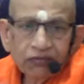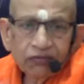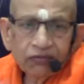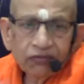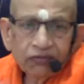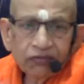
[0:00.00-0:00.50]

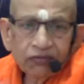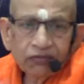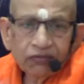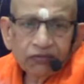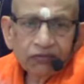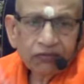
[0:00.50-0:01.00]
Reply
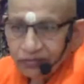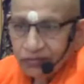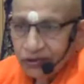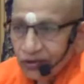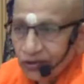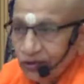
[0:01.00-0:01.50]
is given
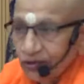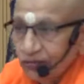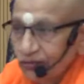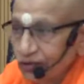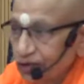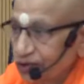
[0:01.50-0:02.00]
bit by
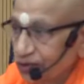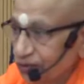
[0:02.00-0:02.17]
bit